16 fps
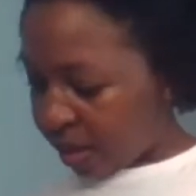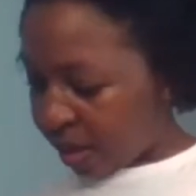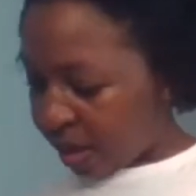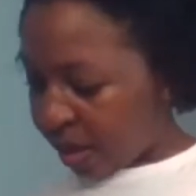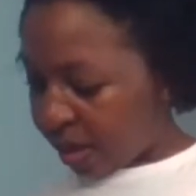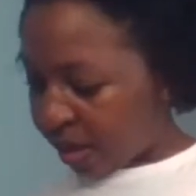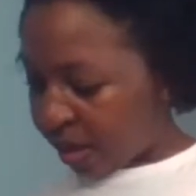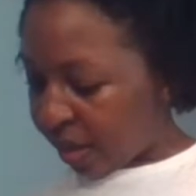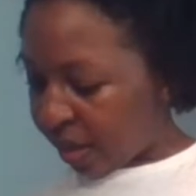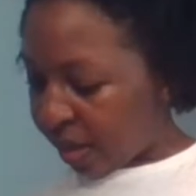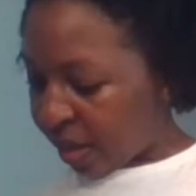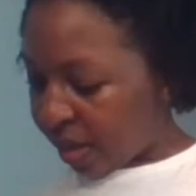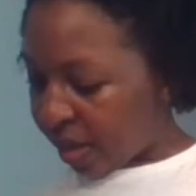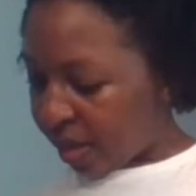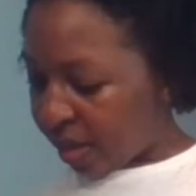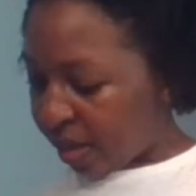And
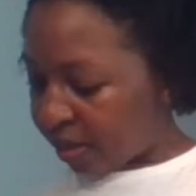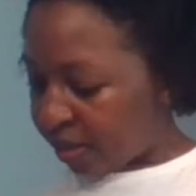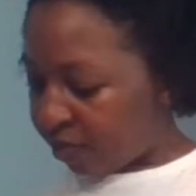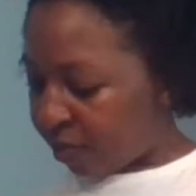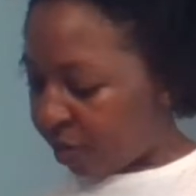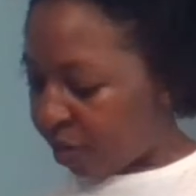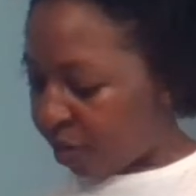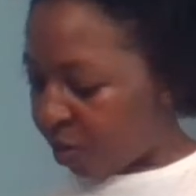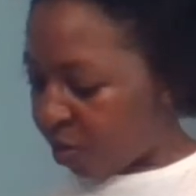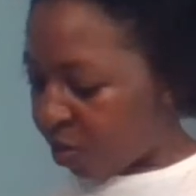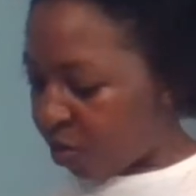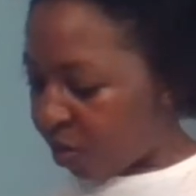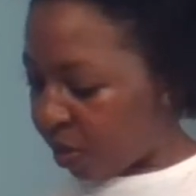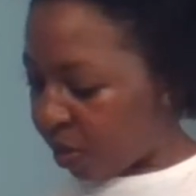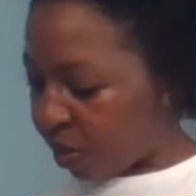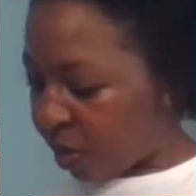again, this video
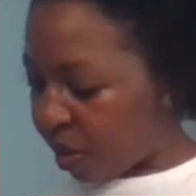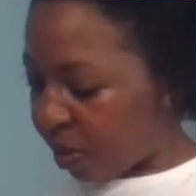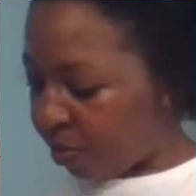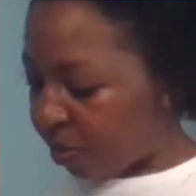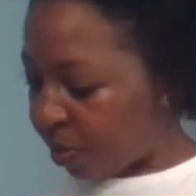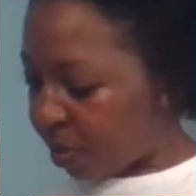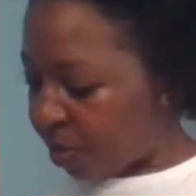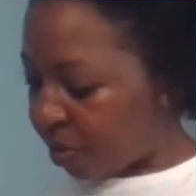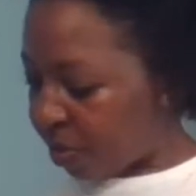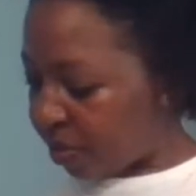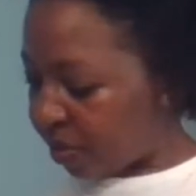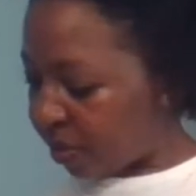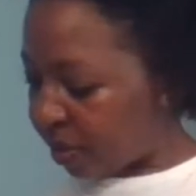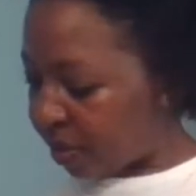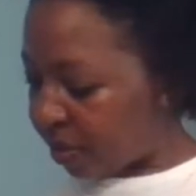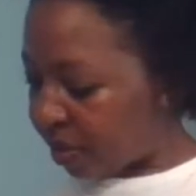will
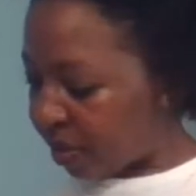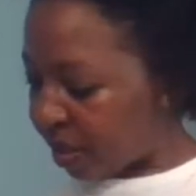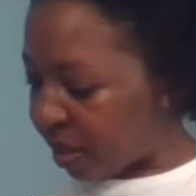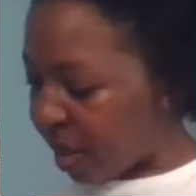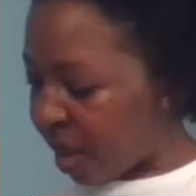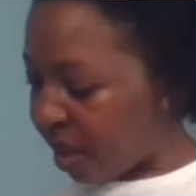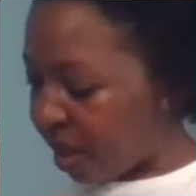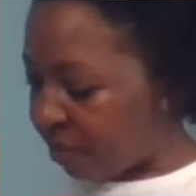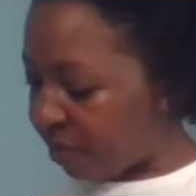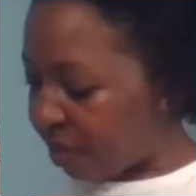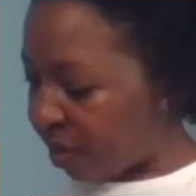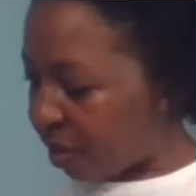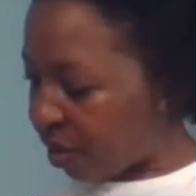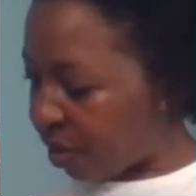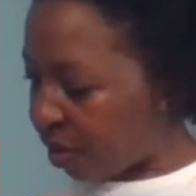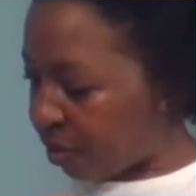upload. This is a live
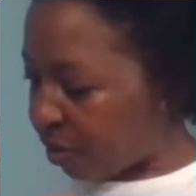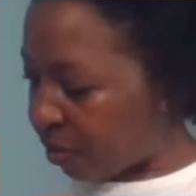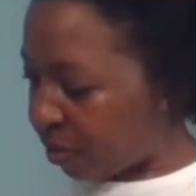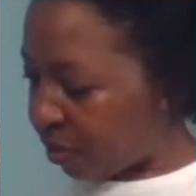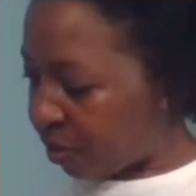video